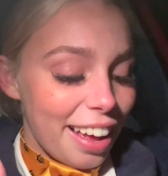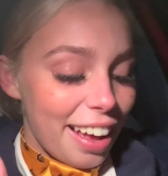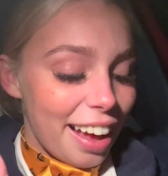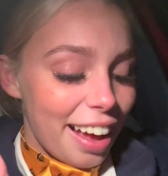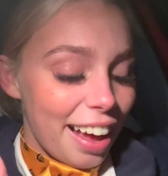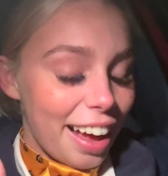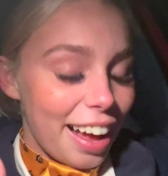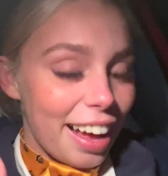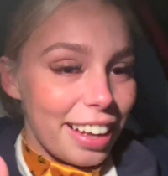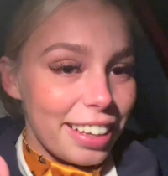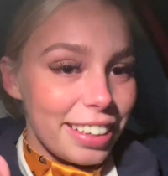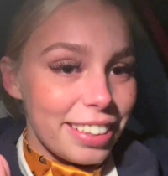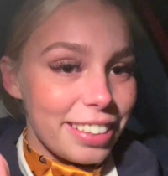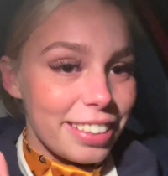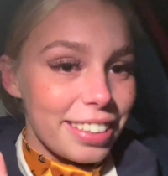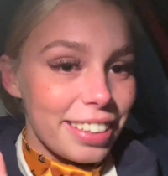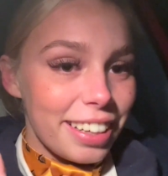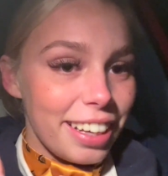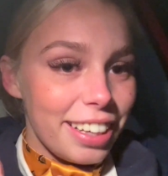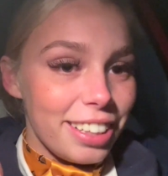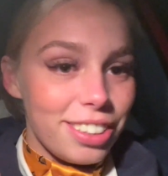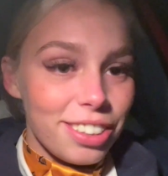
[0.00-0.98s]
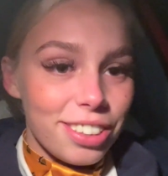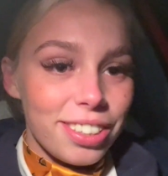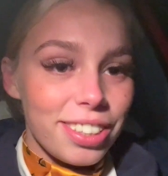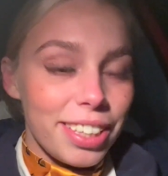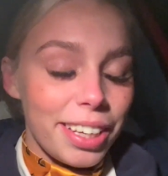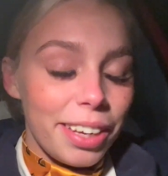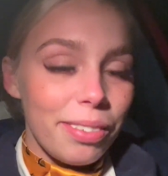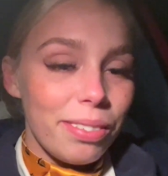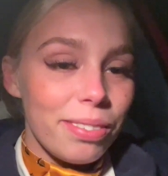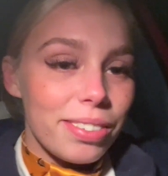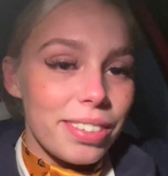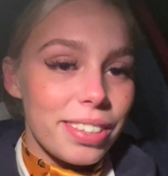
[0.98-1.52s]
and it just
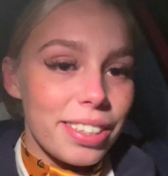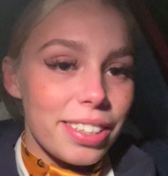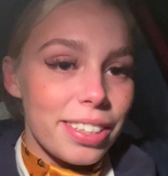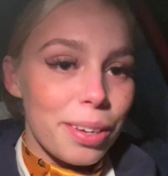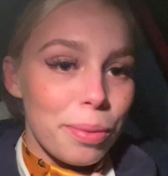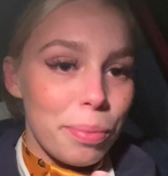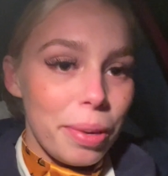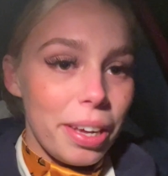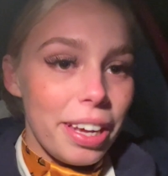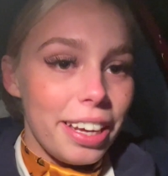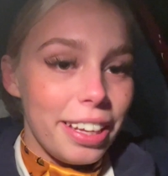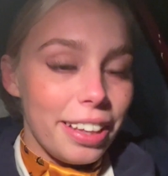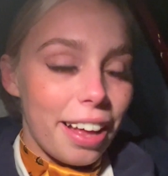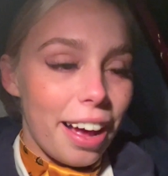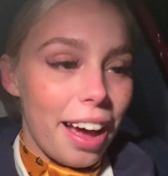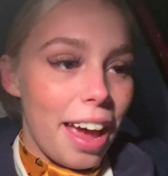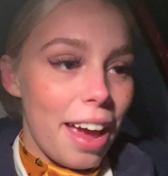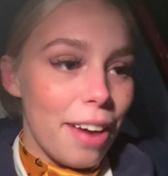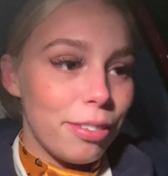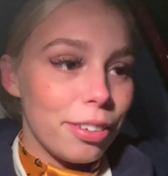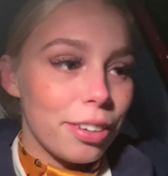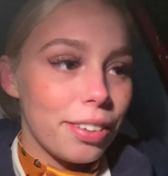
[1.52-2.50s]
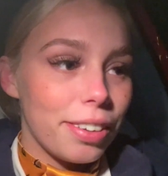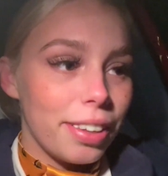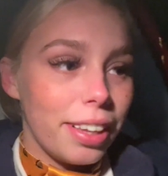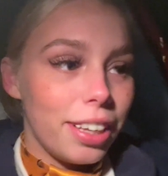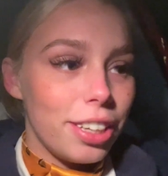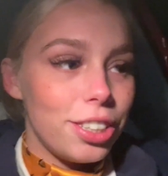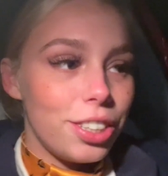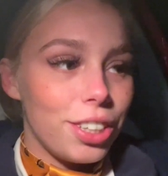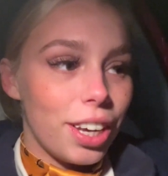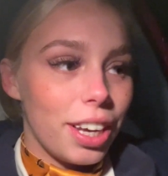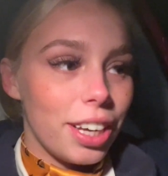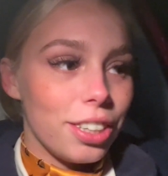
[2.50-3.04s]
seems to be that everything
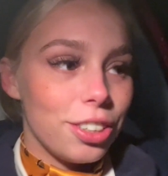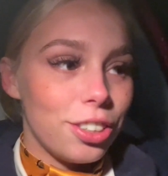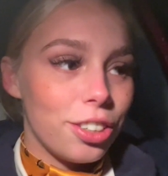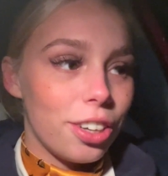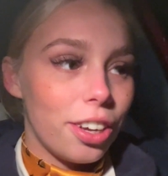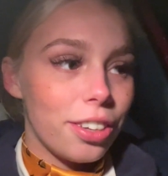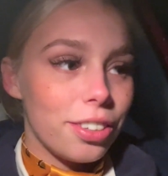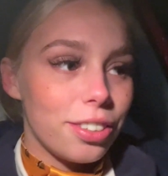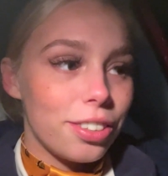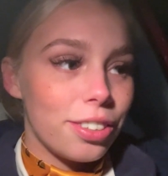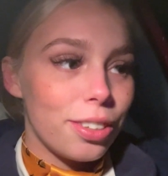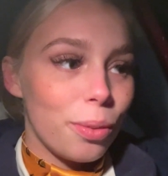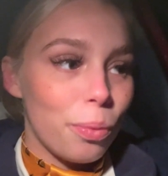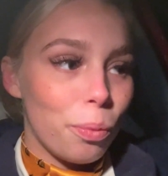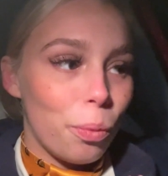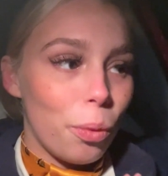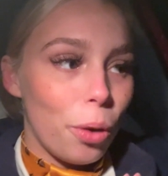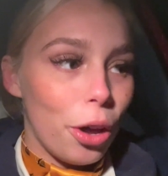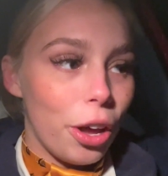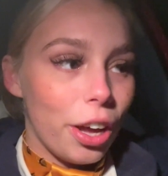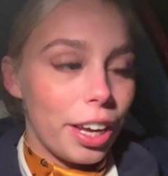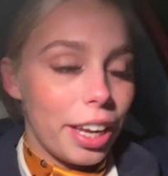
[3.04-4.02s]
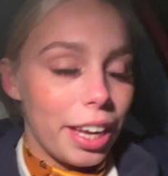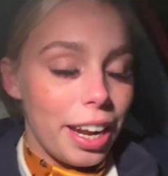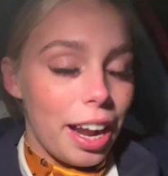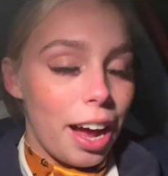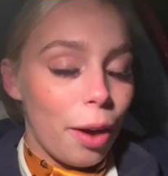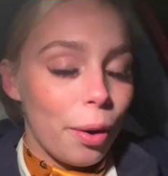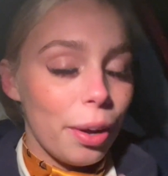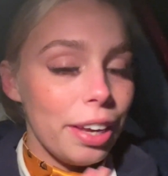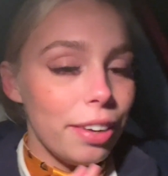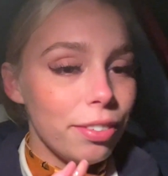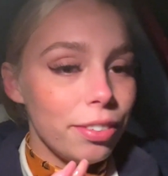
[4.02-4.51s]
this year is just working out.